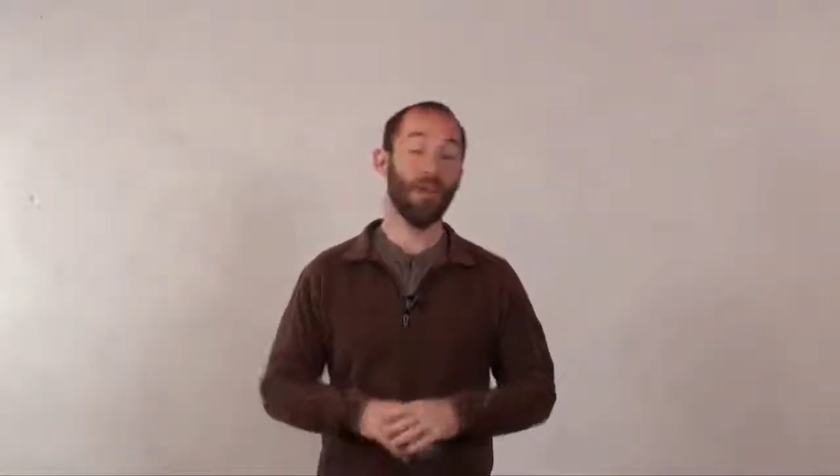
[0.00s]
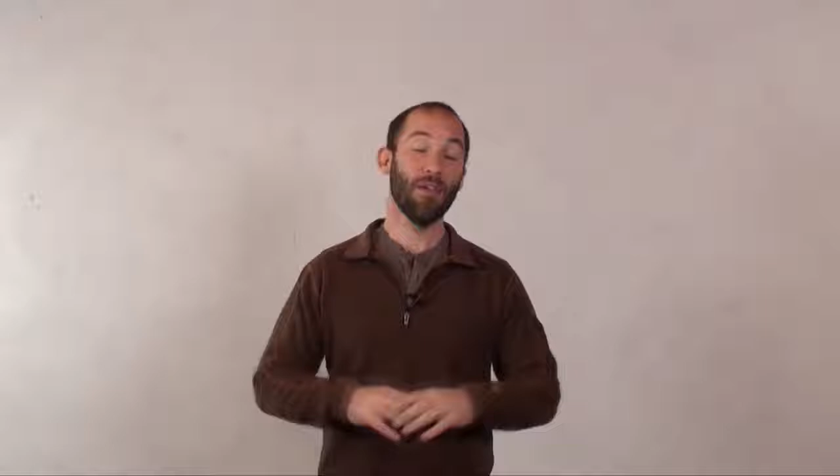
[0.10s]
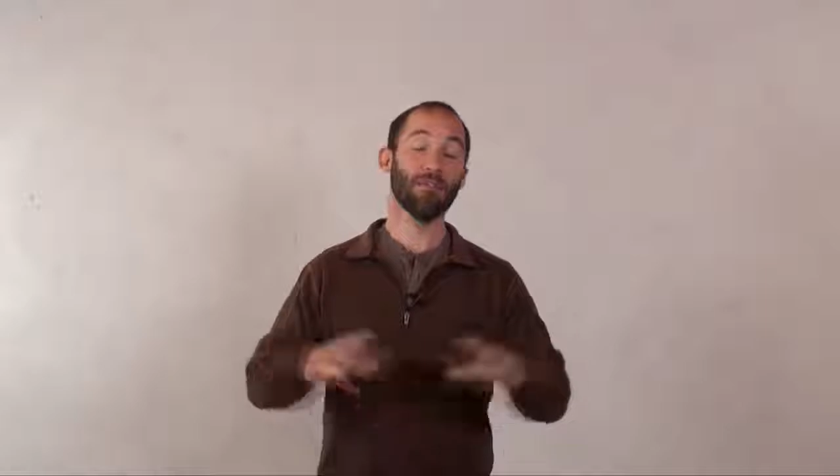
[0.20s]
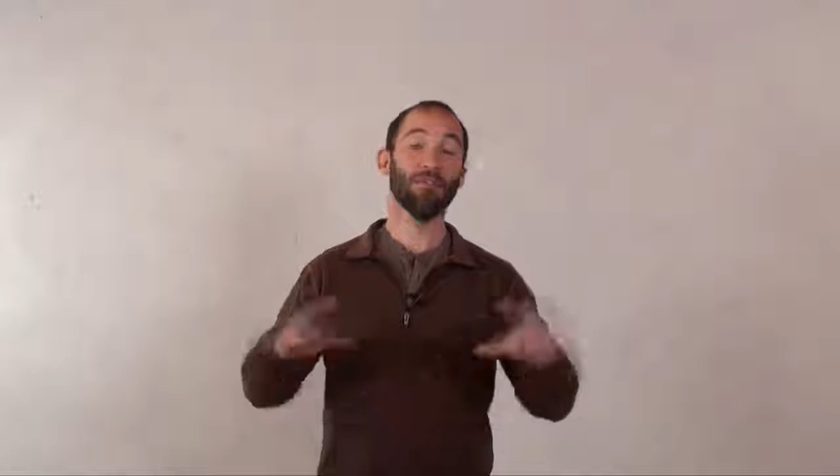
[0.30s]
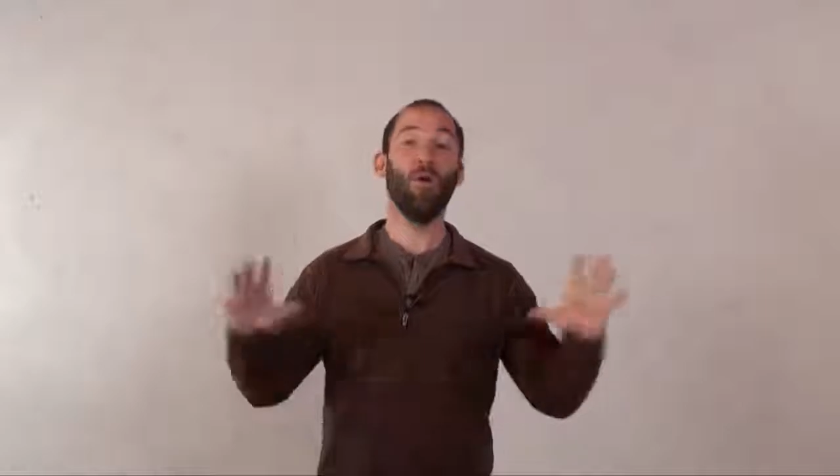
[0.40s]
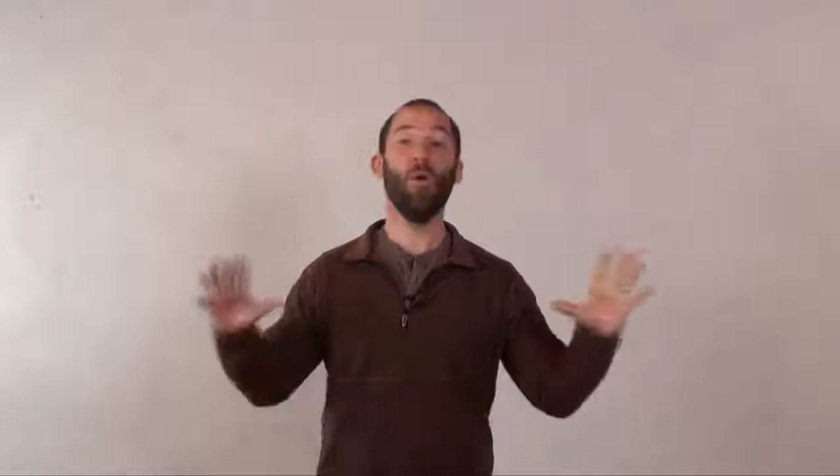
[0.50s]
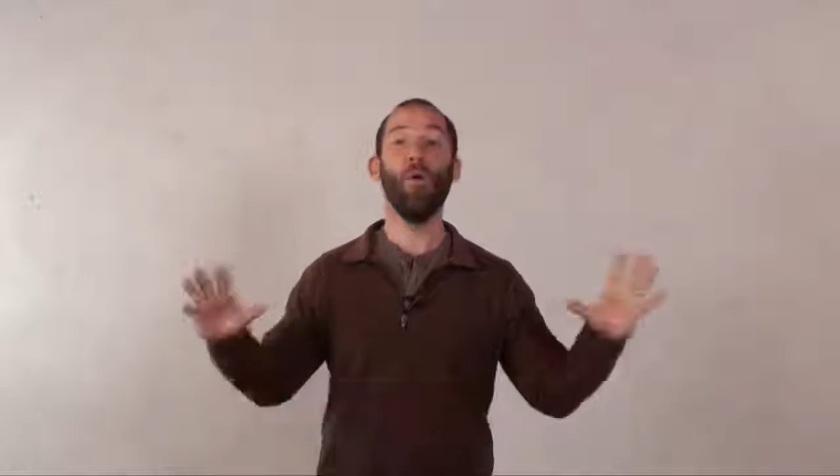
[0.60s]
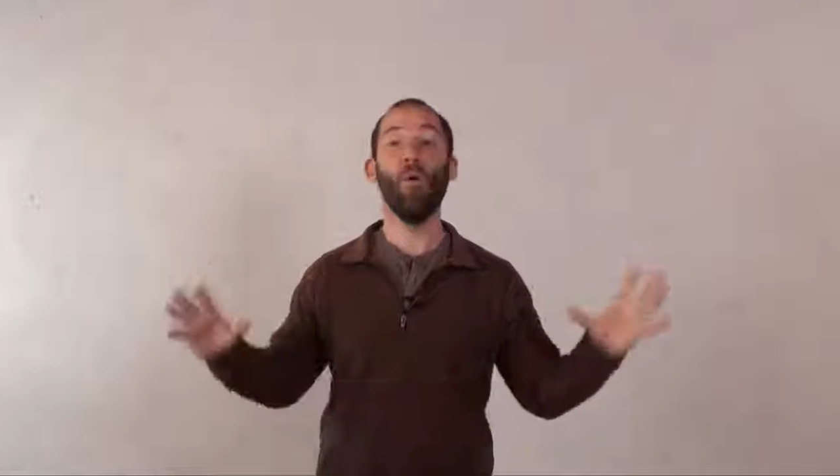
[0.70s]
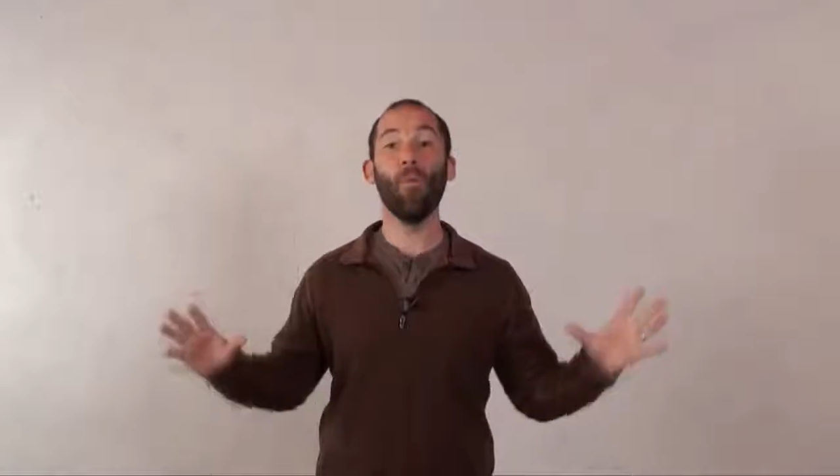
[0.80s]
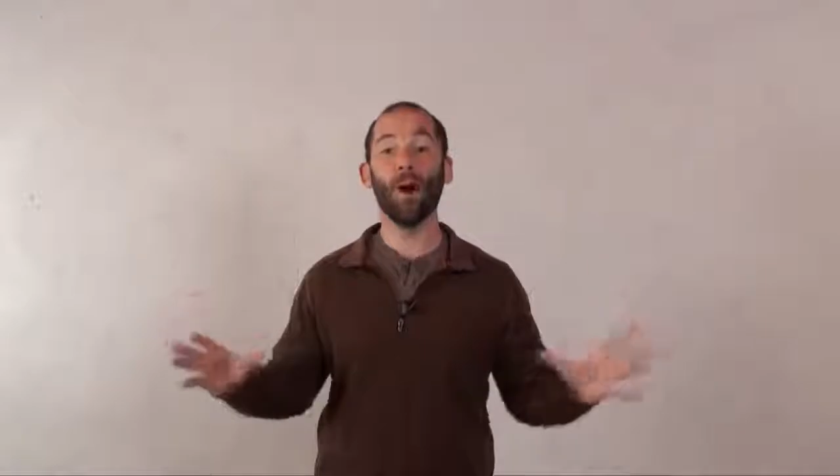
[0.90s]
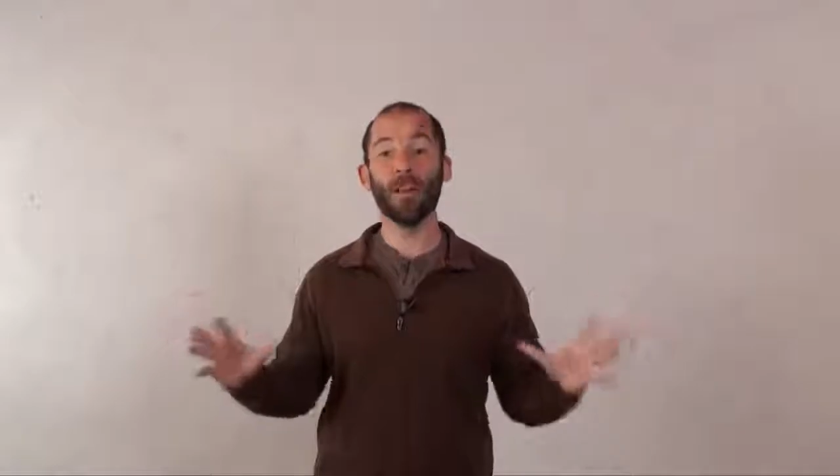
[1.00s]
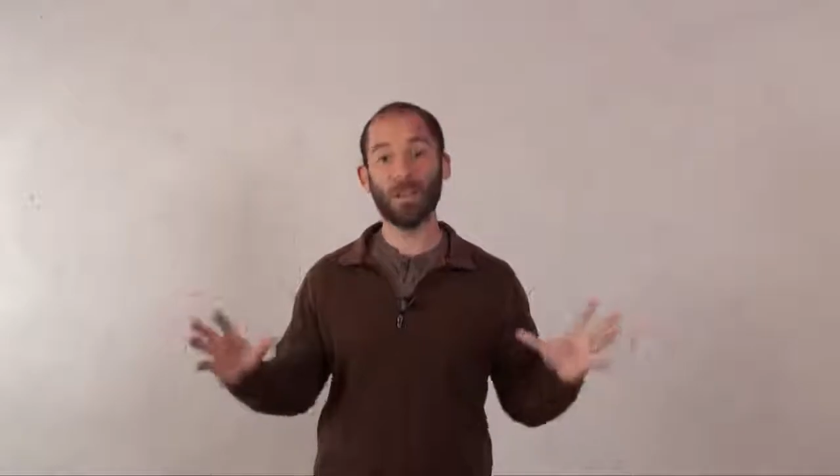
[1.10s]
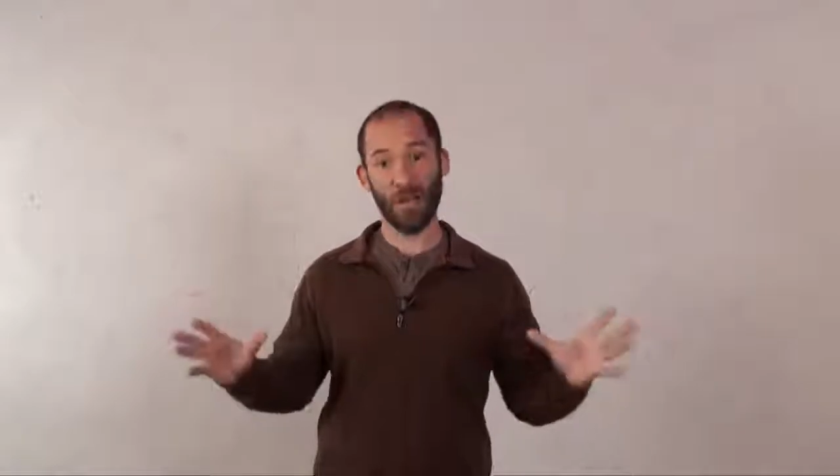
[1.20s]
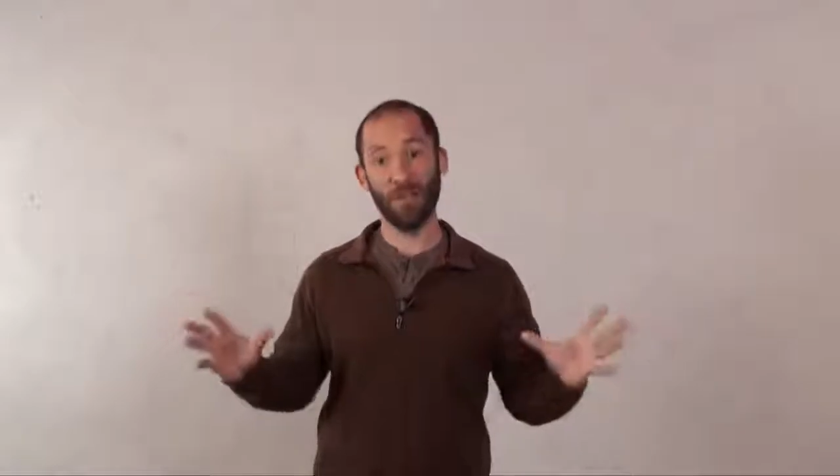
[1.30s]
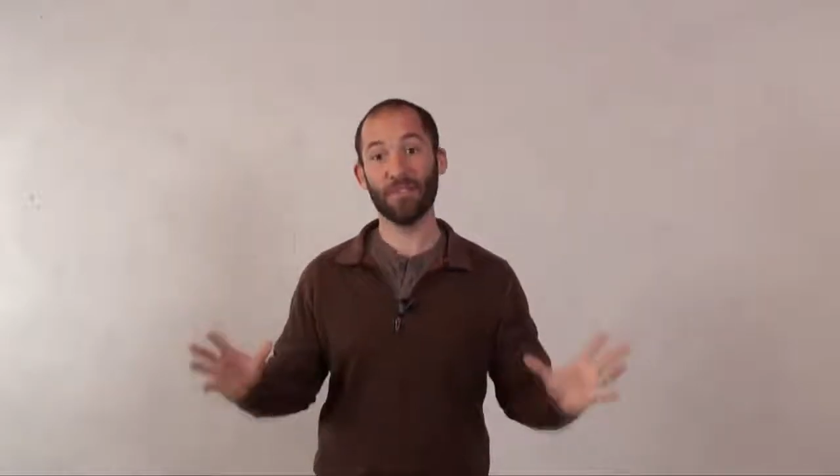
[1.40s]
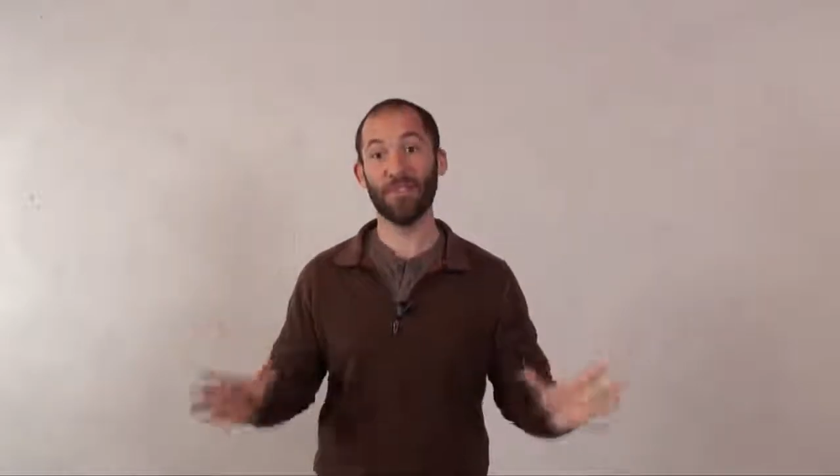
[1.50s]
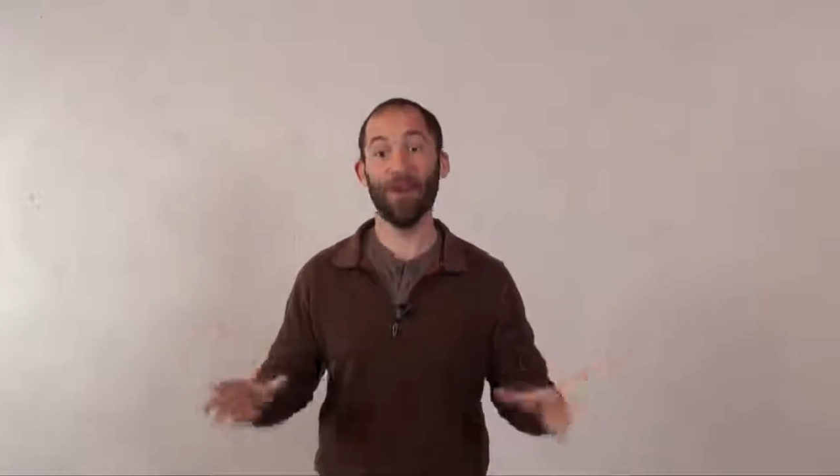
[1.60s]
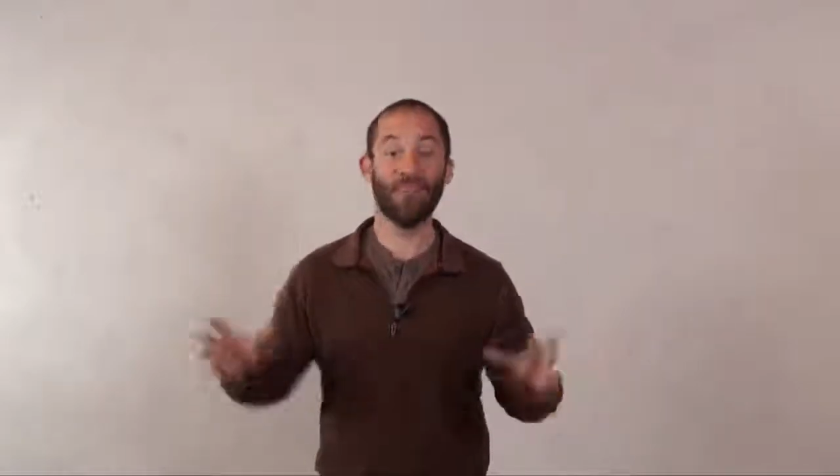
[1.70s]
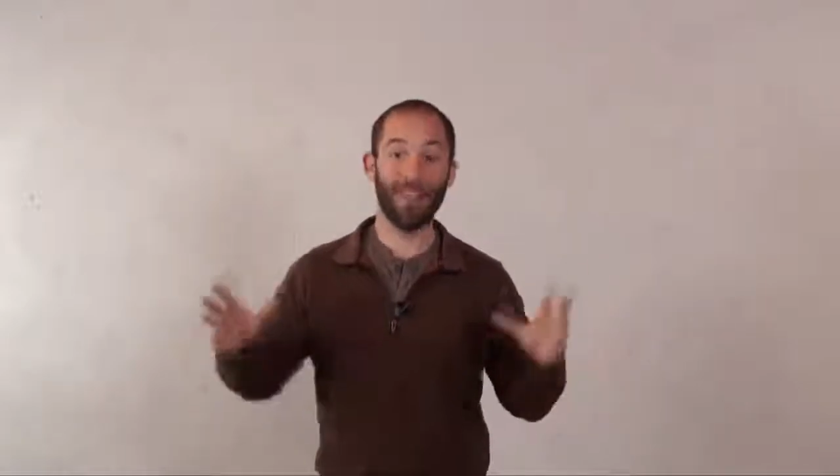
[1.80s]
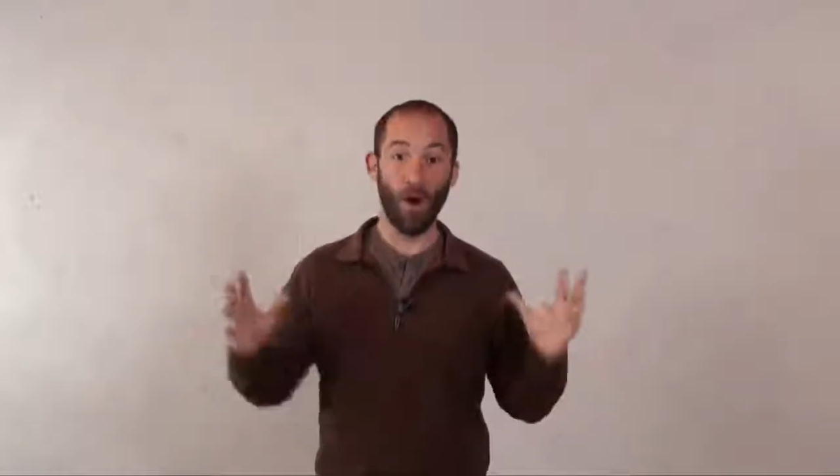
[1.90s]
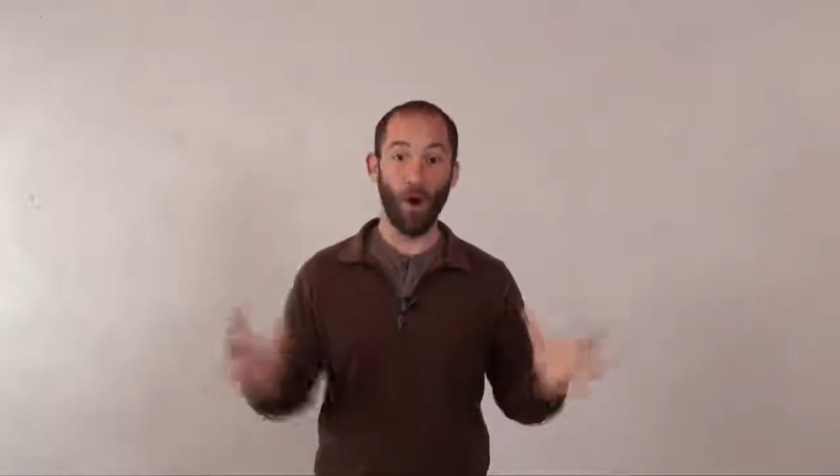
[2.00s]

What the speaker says: there's a whole bunch of stuff that